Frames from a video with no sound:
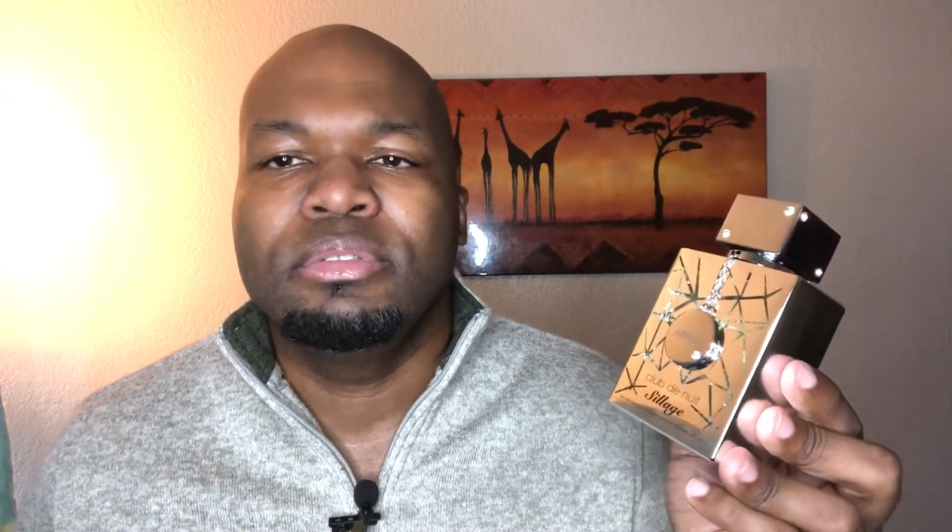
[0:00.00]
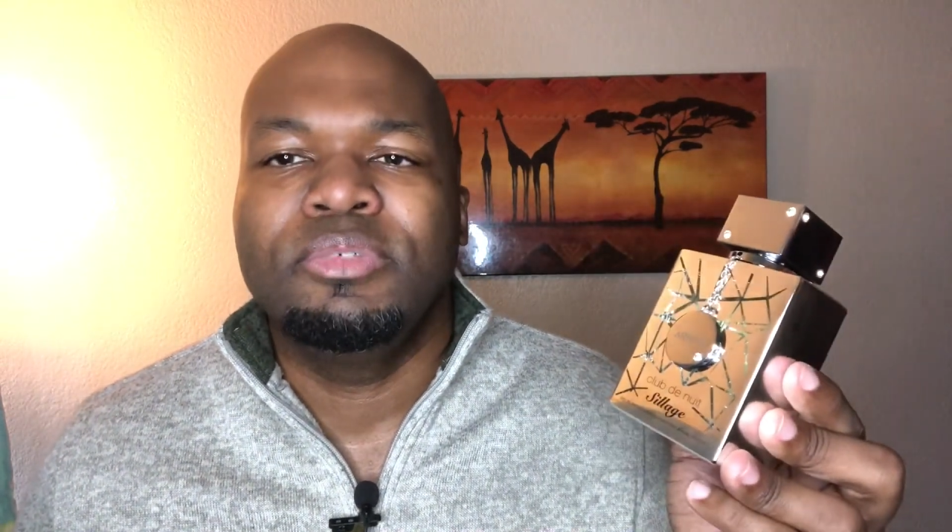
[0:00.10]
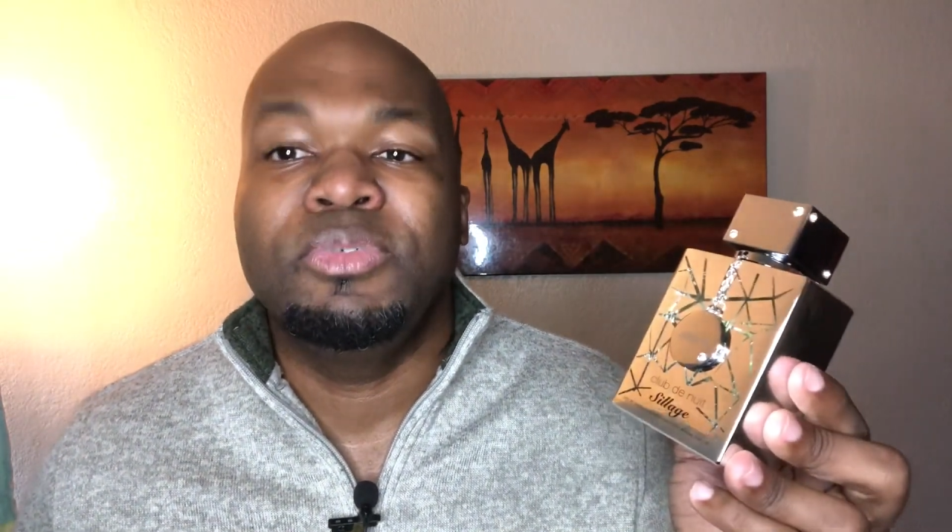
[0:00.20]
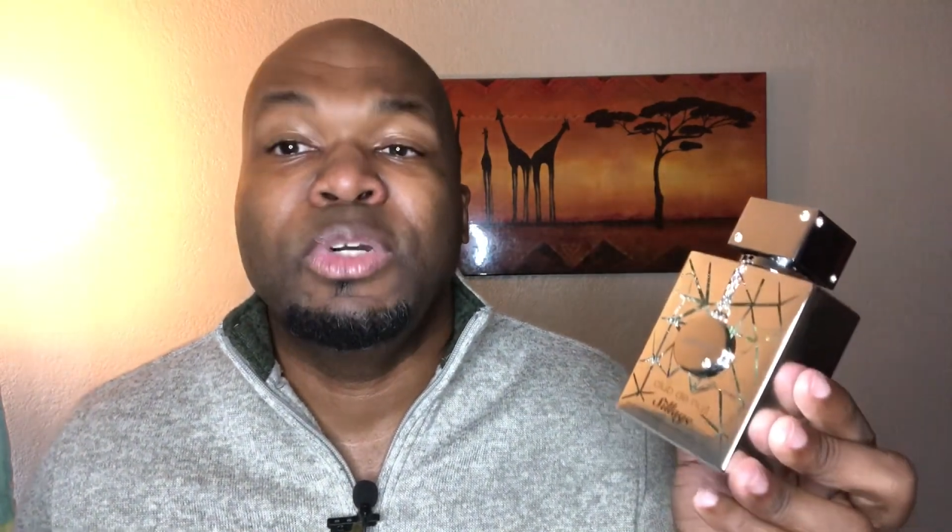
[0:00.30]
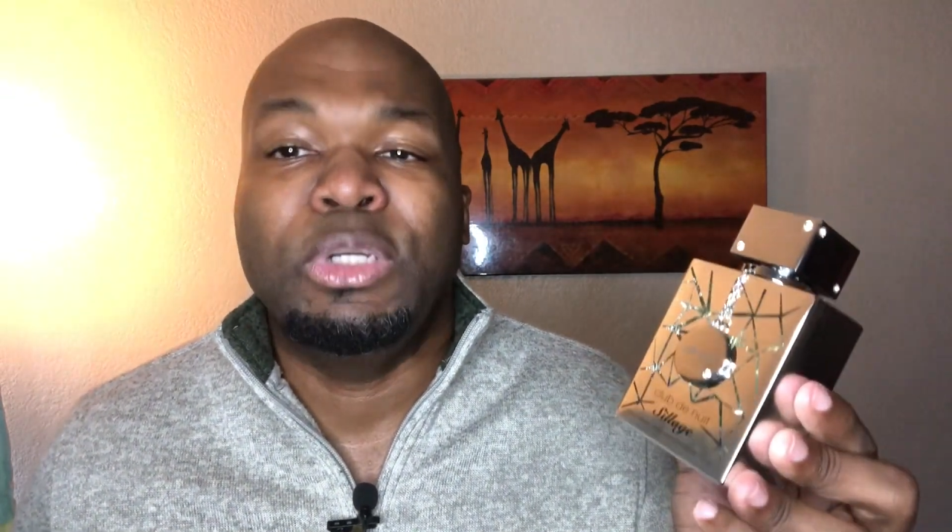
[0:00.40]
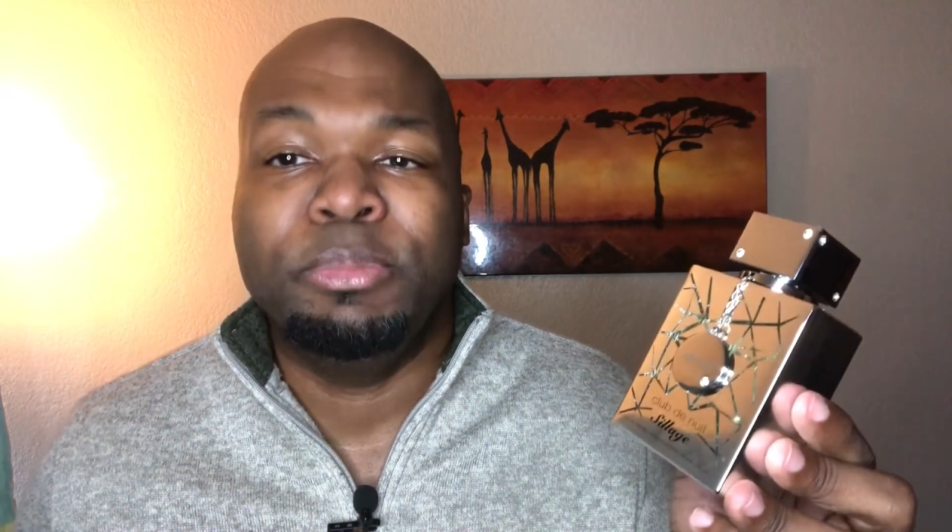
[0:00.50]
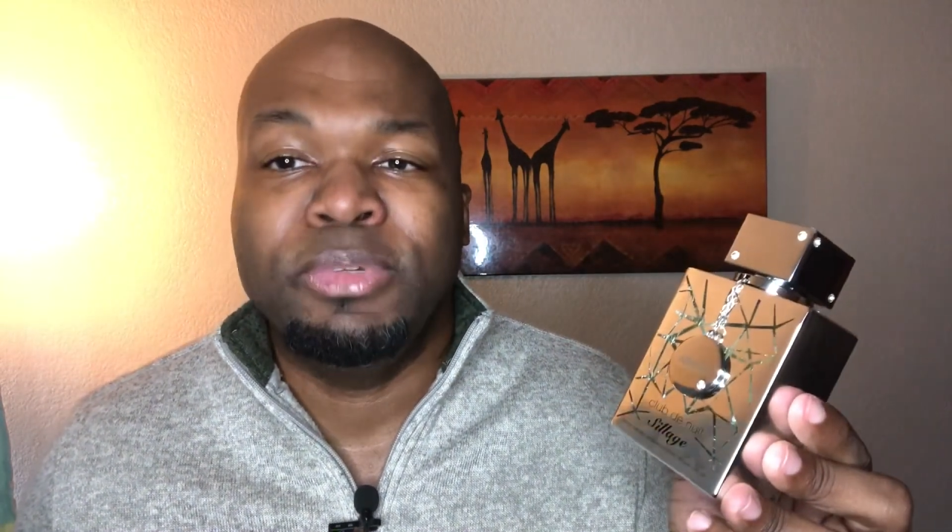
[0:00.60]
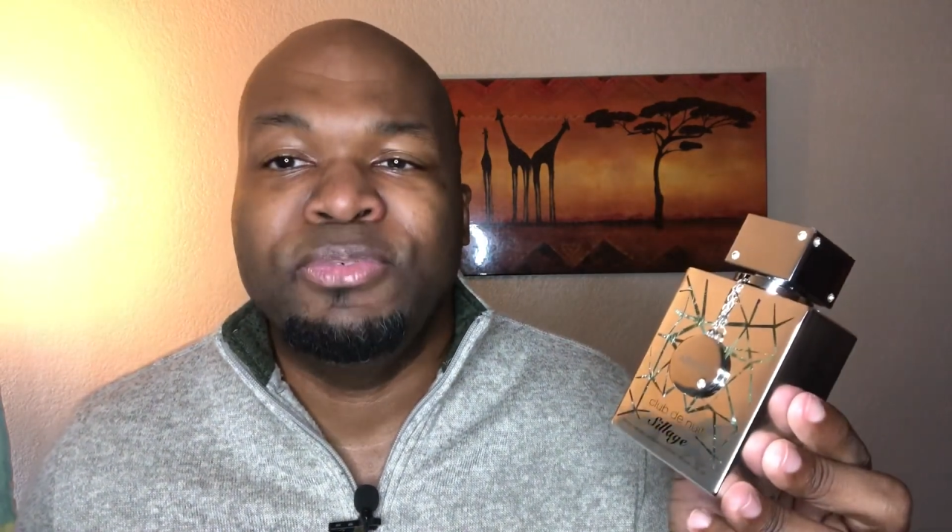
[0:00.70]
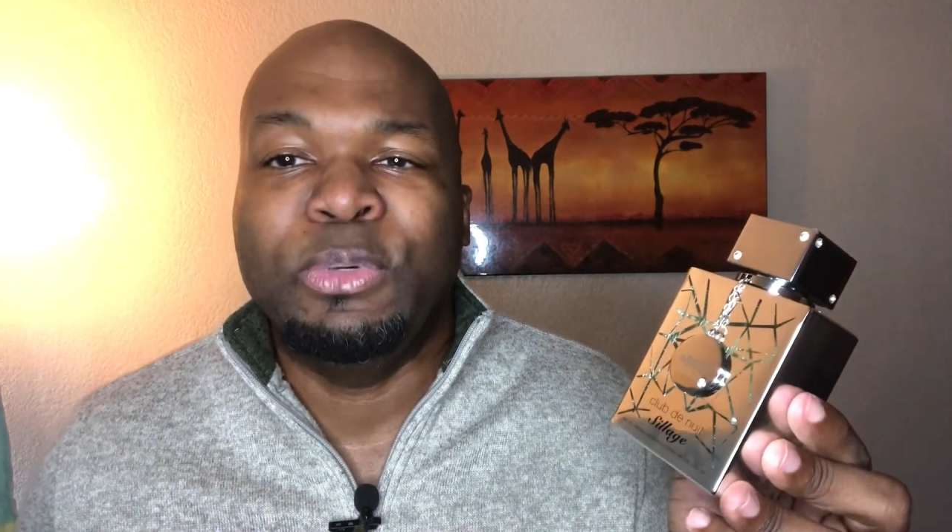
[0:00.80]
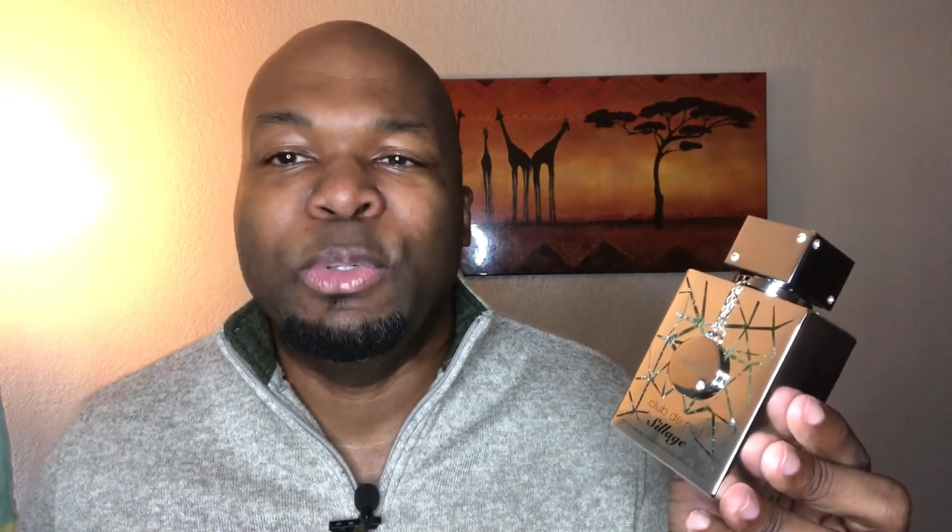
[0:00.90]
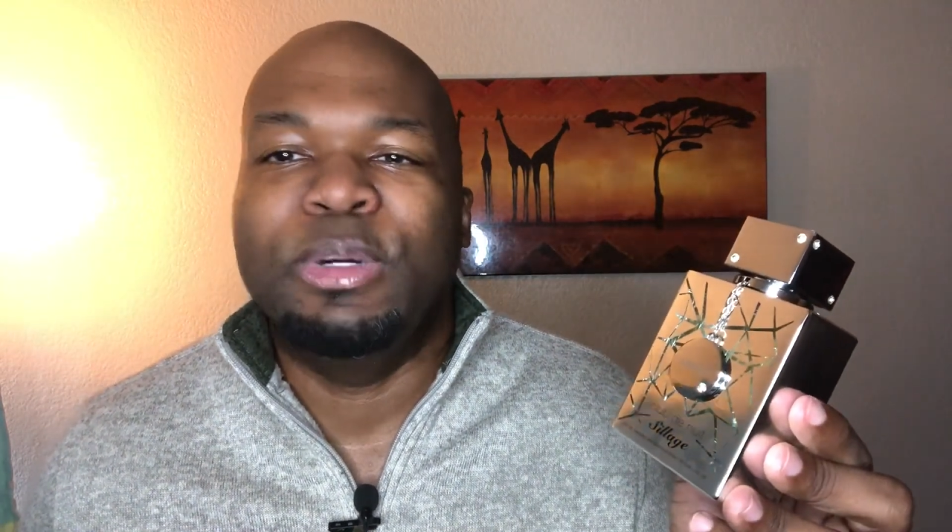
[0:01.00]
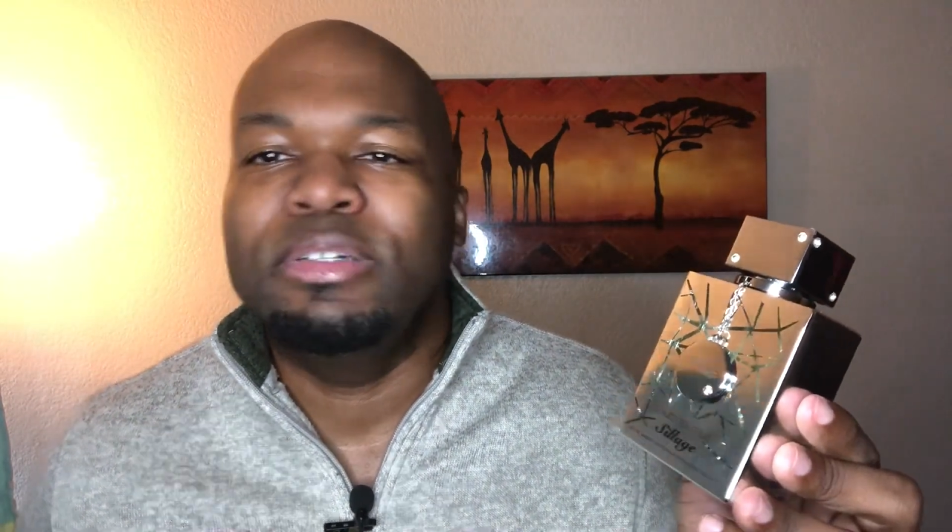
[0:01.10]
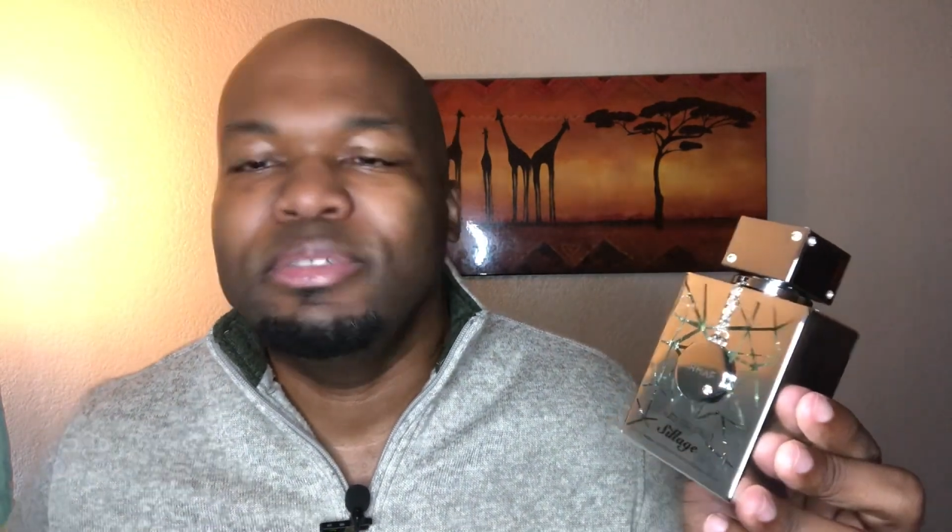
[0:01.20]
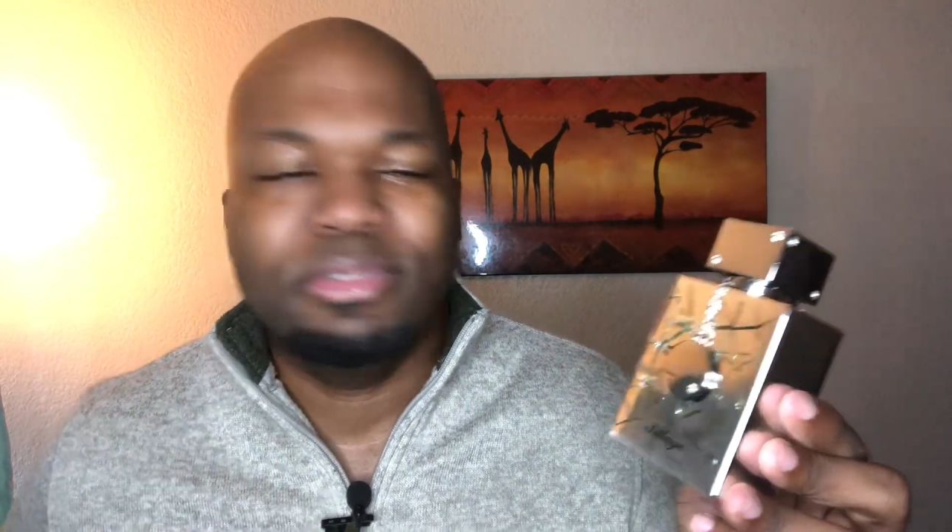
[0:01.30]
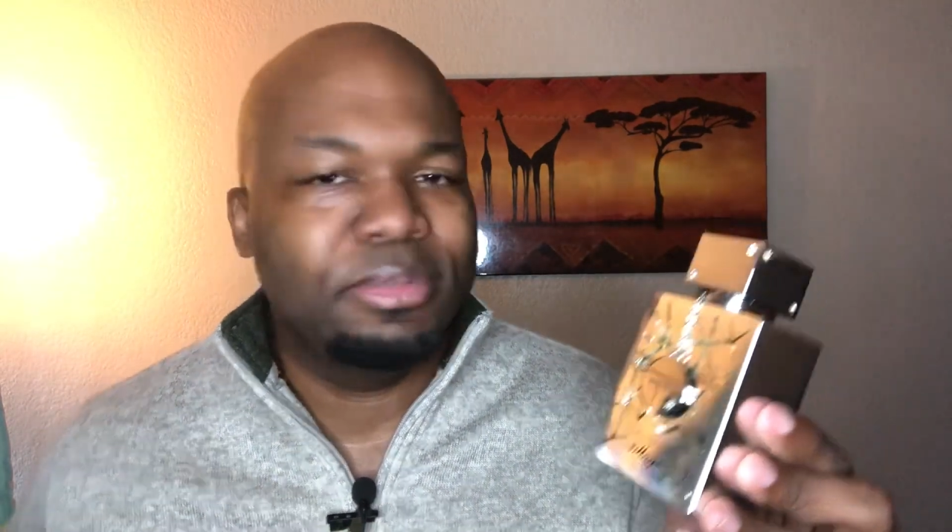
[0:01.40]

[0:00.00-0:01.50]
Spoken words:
You've heard it before.